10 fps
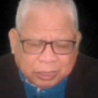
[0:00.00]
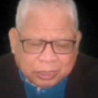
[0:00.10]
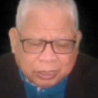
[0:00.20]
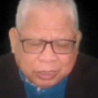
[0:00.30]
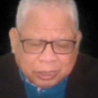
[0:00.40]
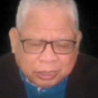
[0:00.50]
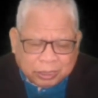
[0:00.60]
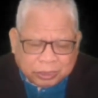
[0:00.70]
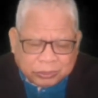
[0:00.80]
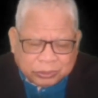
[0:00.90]

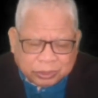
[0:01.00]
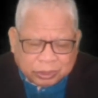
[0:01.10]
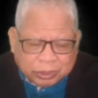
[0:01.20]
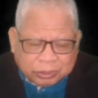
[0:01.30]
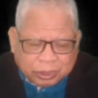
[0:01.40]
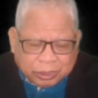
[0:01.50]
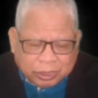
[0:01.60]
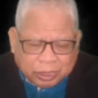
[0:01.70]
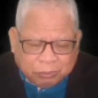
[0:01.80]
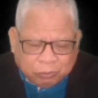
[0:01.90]
this
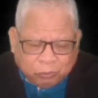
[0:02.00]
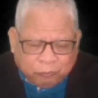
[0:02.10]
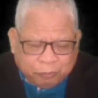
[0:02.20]
Tariqat